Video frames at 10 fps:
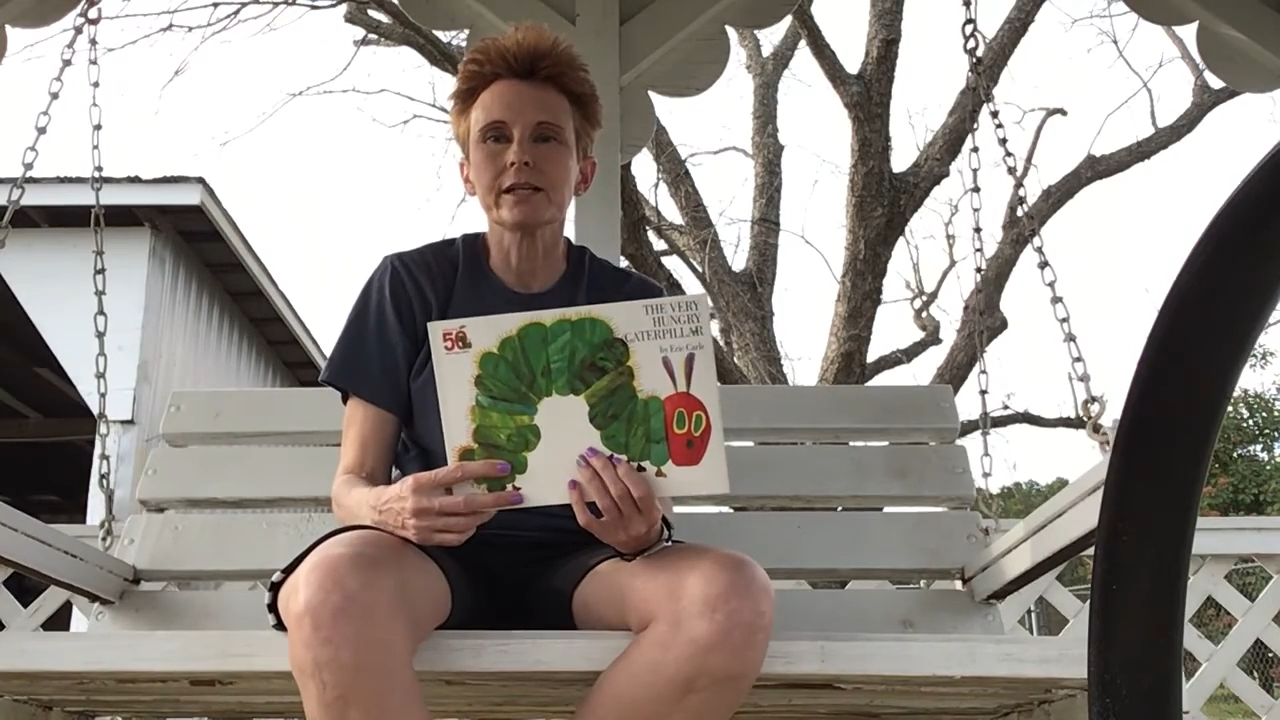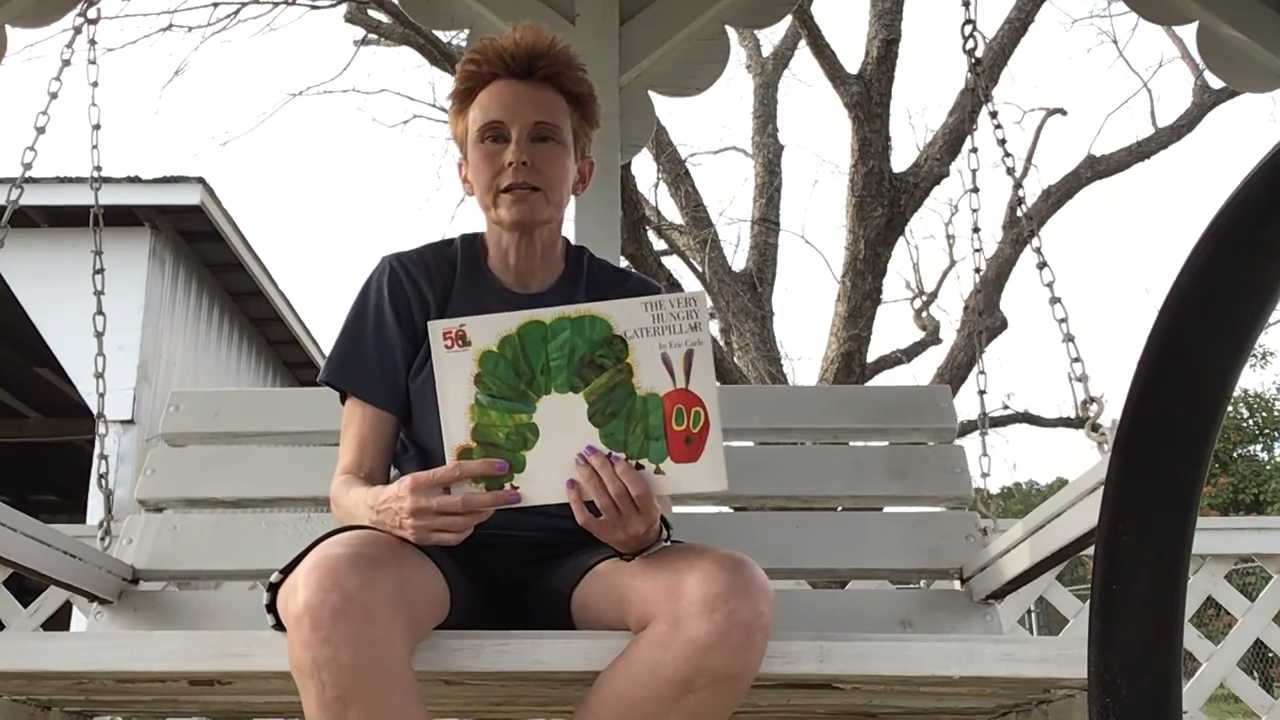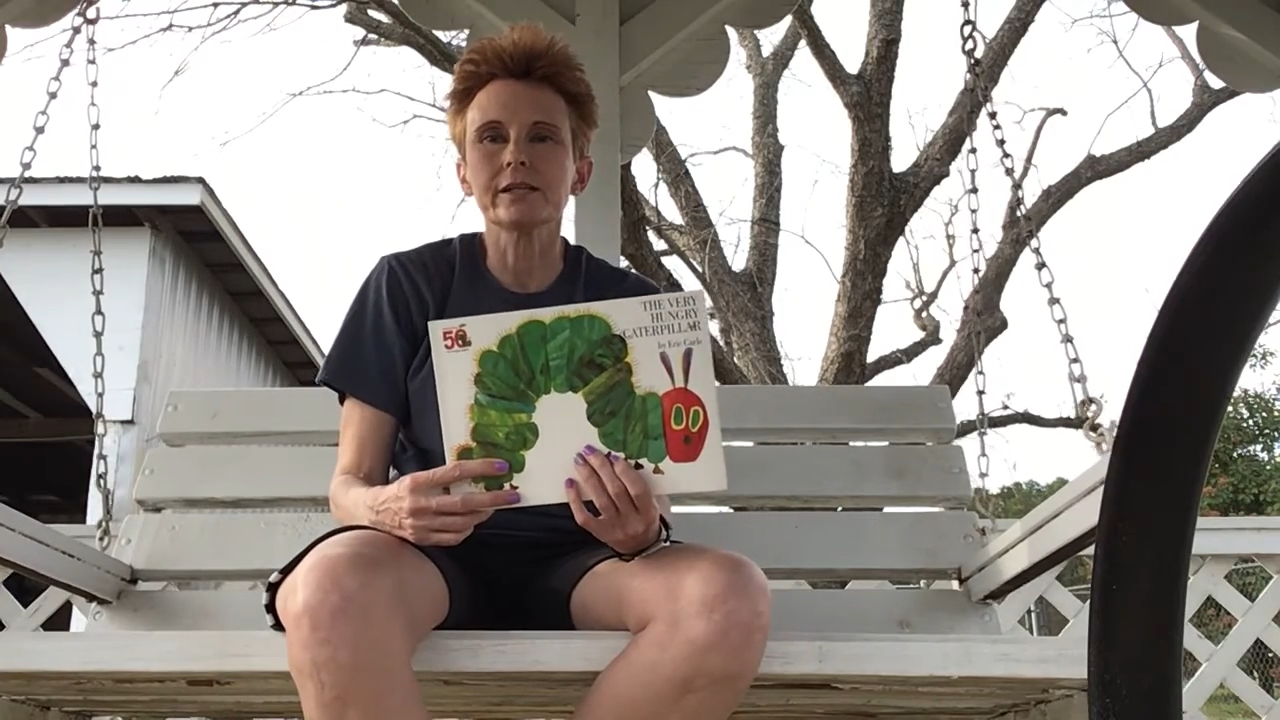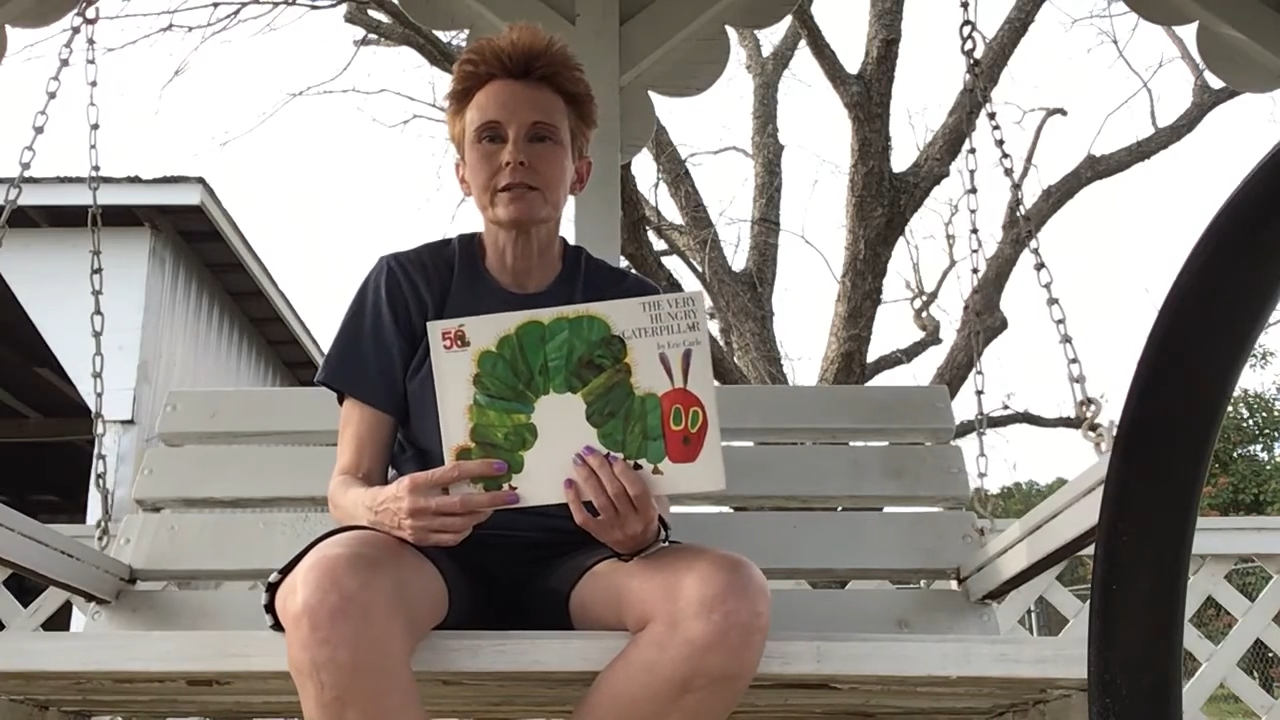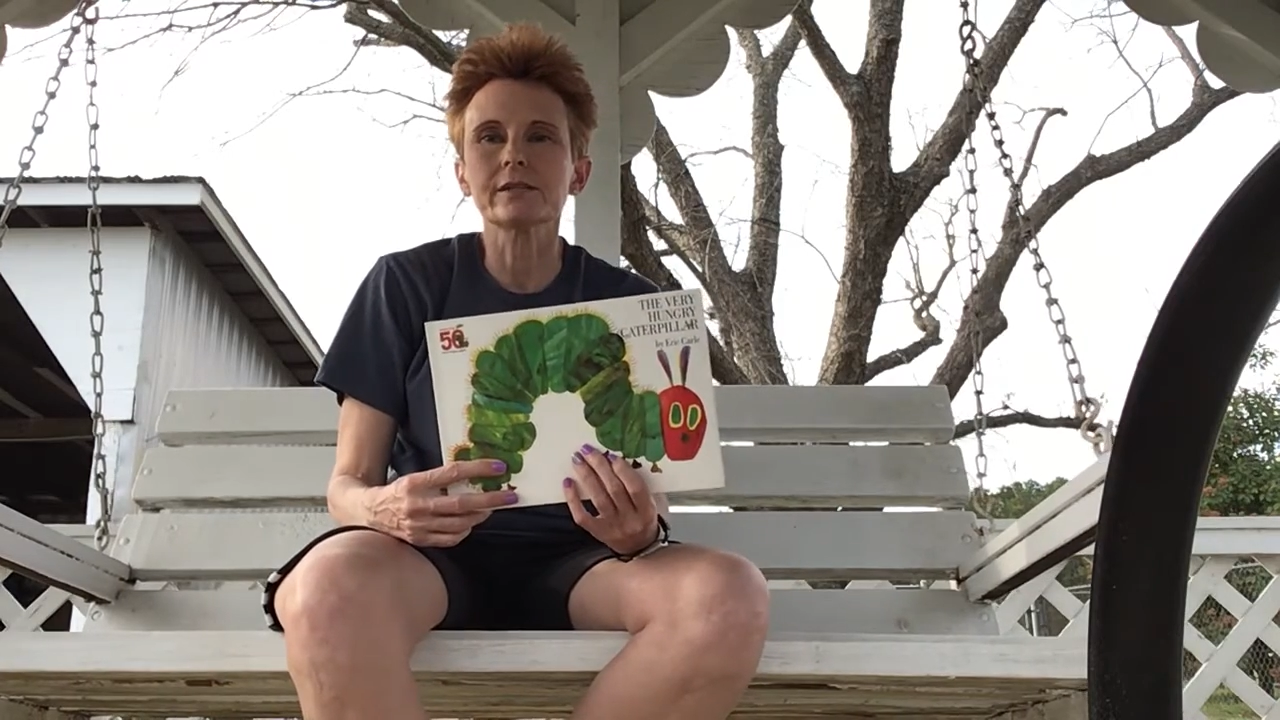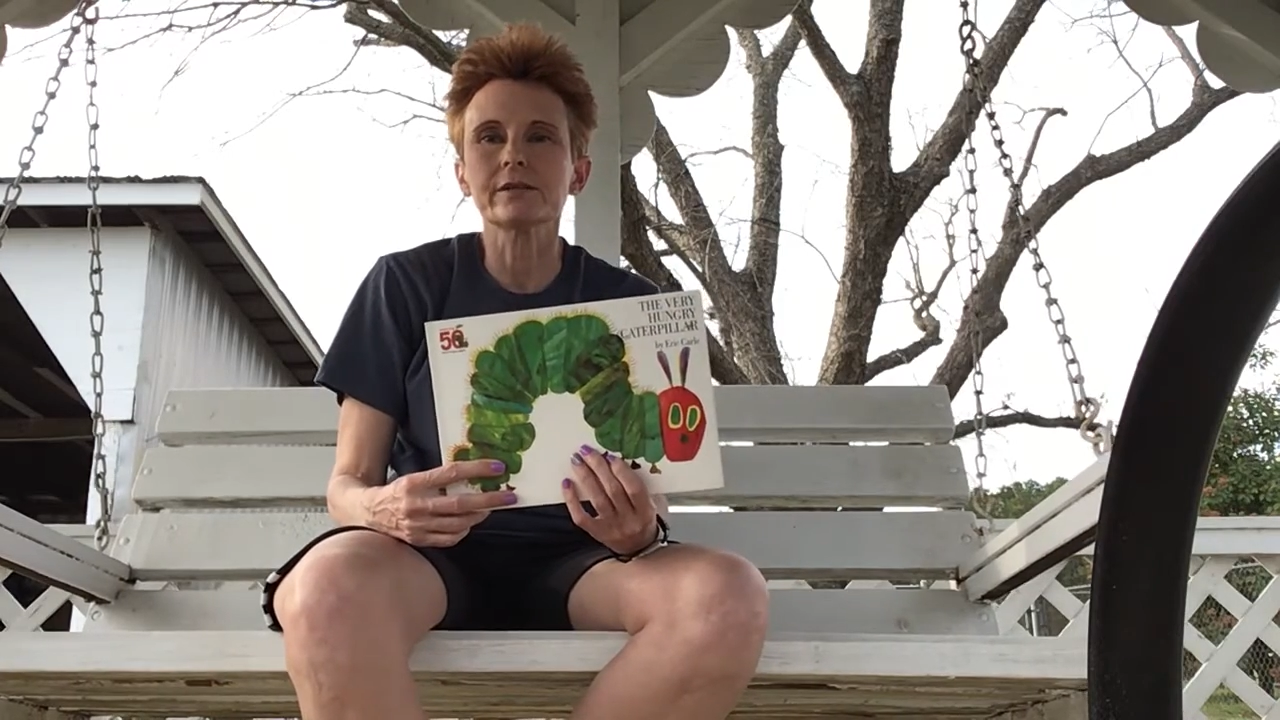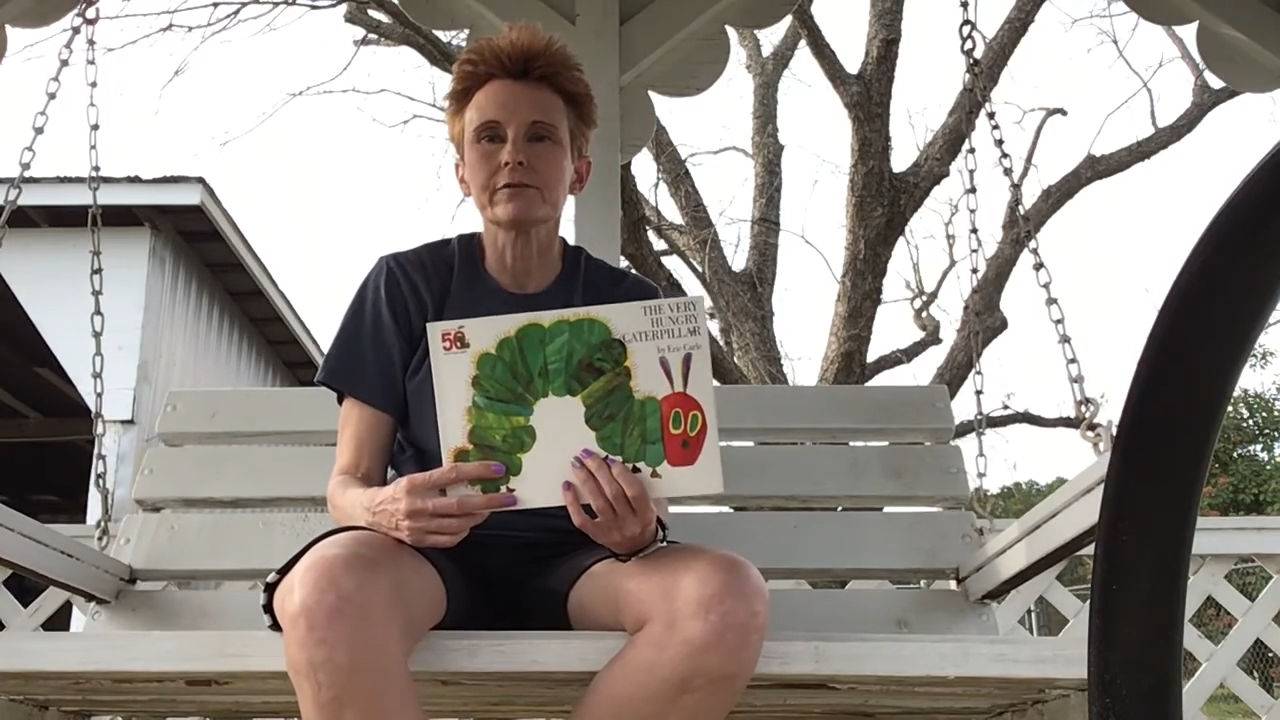is The